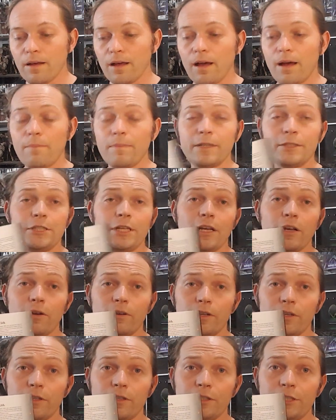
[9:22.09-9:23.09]

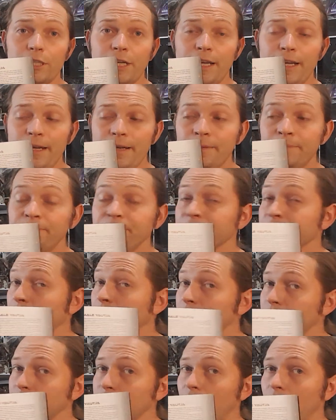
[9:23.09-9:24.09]
Machiko Noguchi
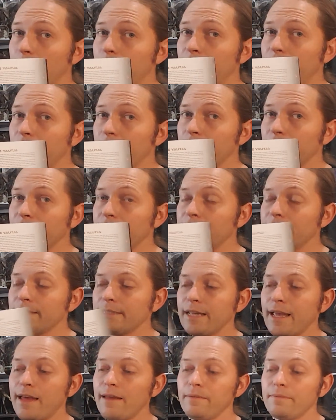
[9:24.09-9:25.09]
has not been
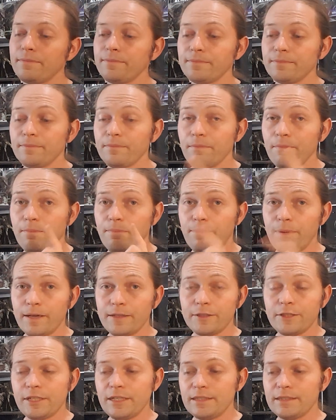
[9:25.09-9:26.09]
released yet,
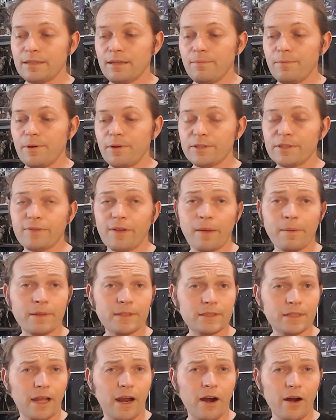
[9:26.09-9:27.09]
but she is the most
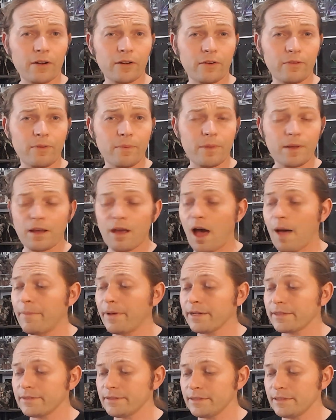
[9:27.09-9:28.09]
famous character from the
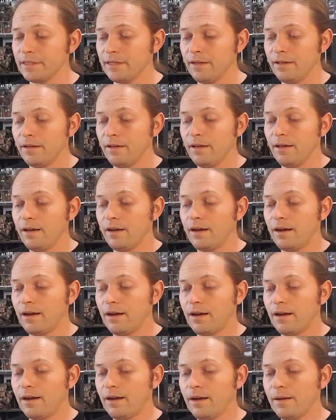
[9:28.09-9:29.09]
comics.
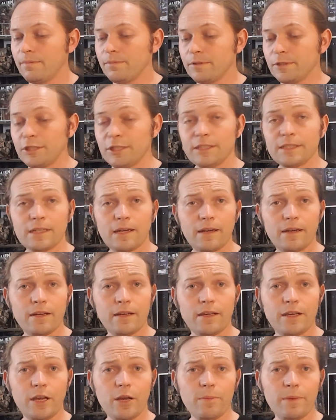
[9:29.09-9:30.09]
She's a
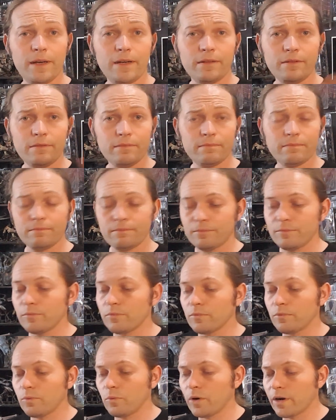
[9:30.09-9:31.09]
human
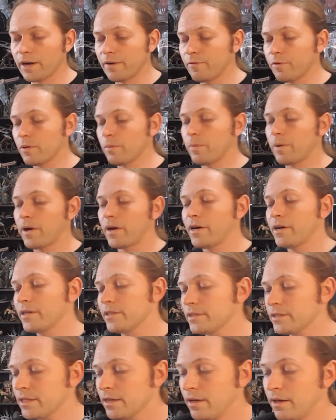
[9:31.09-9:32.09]
working for the
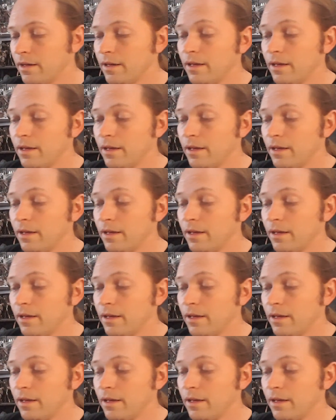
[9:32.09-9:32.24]
Predators.